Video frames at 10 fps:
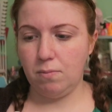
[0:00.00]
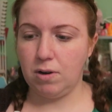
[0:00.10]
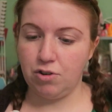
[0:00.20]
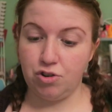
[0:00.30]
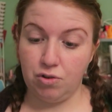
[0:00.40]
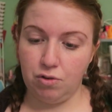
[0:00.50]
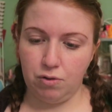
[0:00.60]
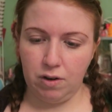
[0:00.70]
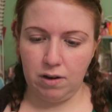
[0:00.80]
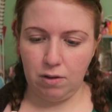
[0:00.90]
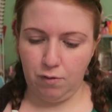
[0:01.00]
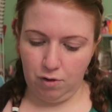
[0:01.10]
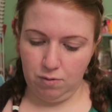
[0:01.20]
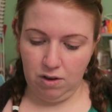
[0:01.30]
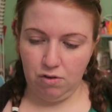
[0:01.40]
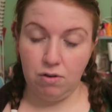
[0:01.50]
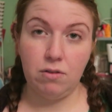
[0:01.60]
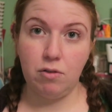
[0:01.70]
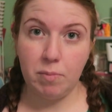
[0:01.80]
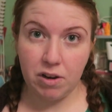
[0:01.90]
Not short stories, like the first one is two
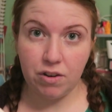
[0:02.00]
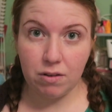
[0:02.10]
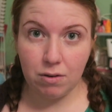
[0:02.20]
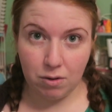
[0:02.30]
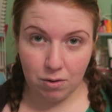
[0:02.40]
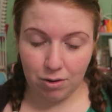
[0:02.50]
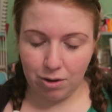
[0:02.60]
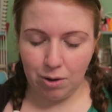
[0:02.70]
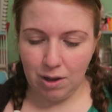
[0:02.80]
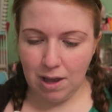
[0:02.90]
hundred pages long. So